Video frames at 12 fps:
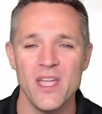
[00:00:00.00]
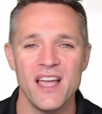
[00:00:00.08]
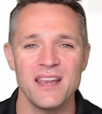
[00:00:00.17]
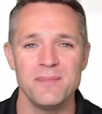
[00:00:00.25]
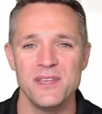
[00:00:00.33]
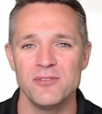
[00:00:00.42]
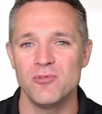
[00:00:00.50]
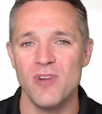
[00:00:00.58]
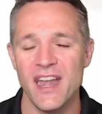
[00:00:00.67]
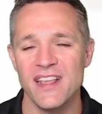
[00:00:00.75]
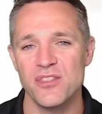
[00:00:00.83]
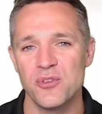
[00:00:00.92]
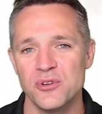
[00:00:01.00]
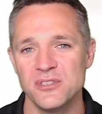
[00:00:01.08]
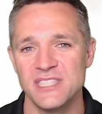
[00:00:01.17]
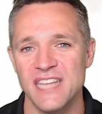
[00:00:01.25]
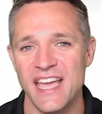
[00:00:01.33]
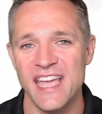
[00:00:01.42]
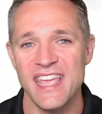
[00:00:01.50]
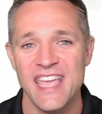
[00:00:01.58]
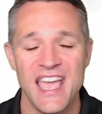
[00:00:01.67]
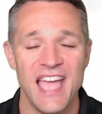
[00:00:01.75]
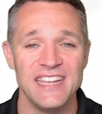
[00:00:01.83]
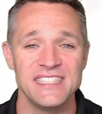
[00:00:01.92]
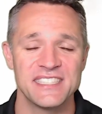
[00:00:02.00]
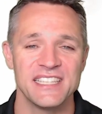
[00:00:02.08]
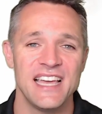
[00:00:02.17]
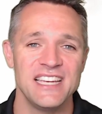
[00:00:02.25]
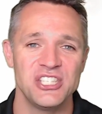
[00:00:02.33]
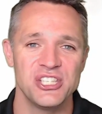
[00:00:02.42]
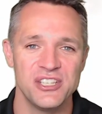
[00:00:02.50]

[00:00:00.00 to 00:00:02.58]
are going to be running through today an installation